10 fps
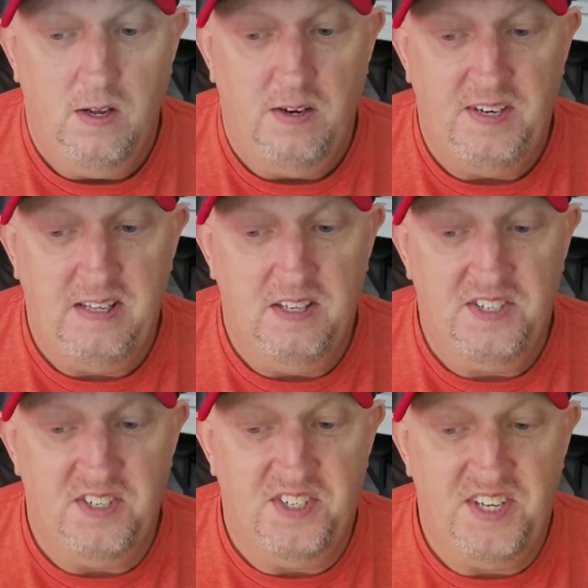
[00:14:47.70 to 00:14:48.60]
Needless
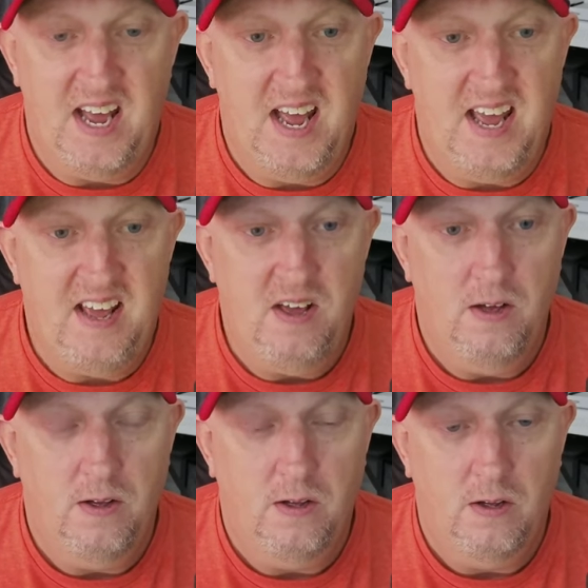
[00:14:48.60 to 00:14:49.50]
to say,
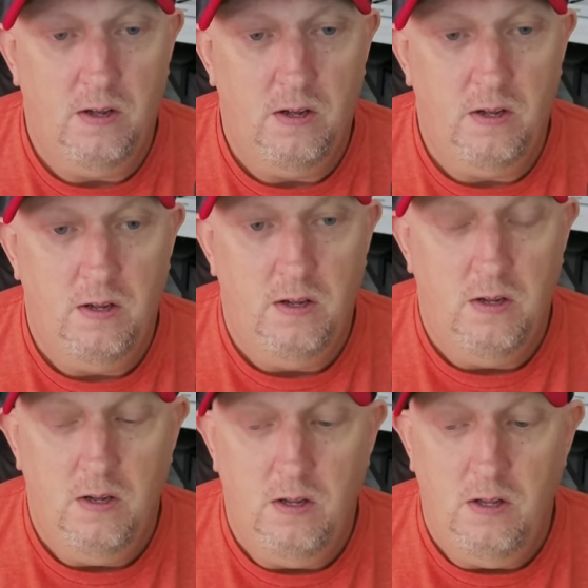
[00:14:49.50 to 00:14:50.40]

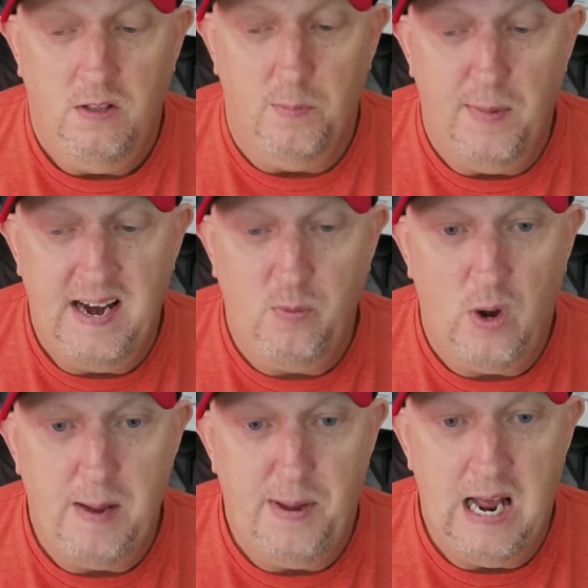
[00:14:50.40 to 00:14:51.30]
the mind
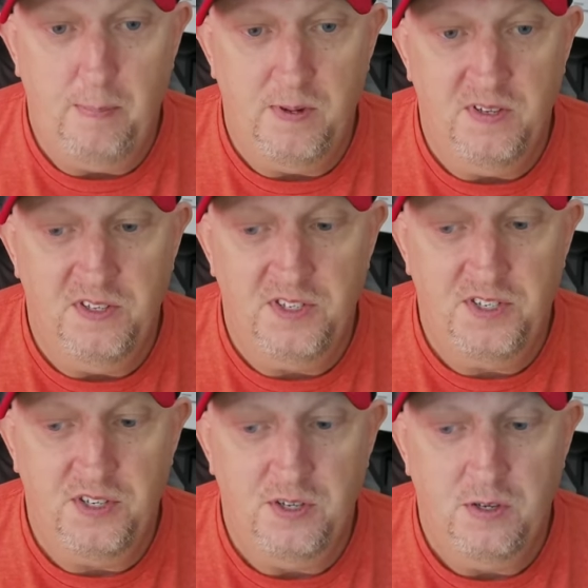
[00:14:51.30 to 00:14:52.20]
wipe
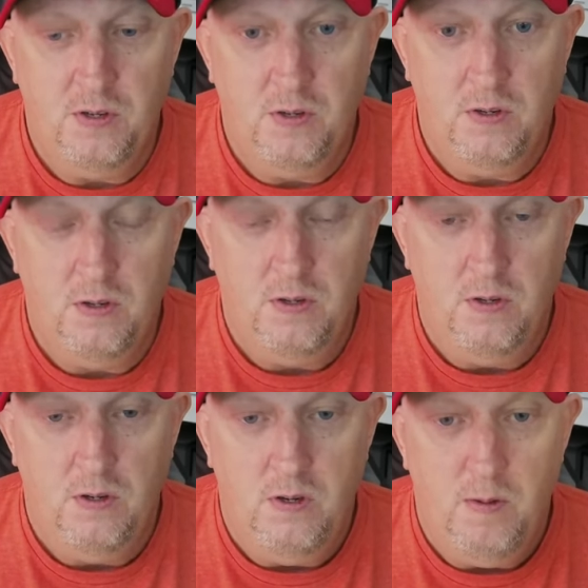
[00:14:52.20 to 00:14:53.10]
happens.
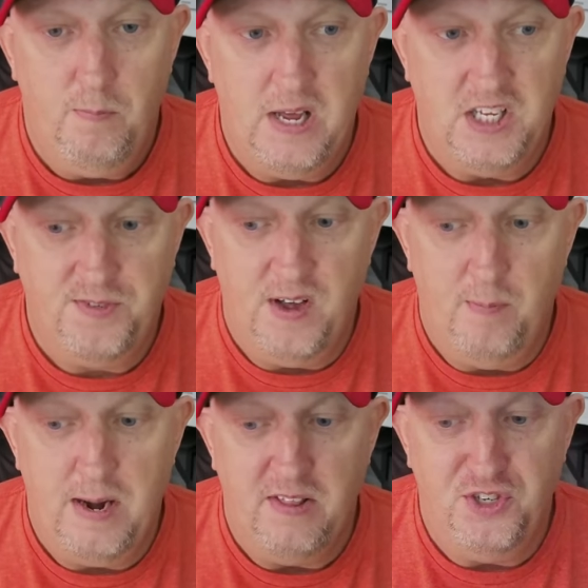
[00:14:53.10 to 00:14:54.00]
Mae is found
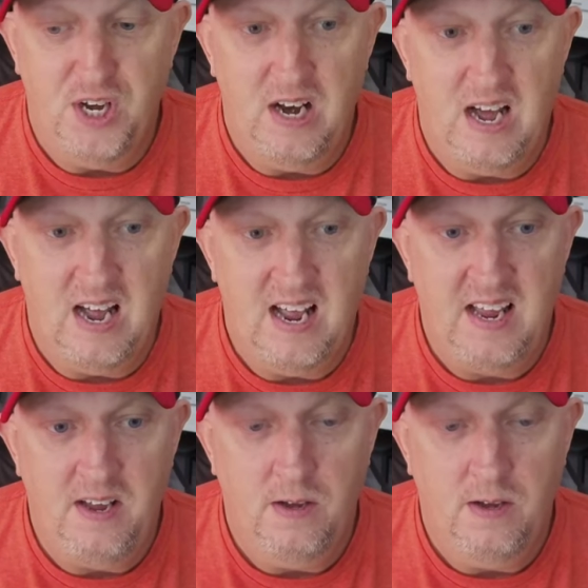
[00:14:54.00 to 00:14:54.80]
by the Jedi.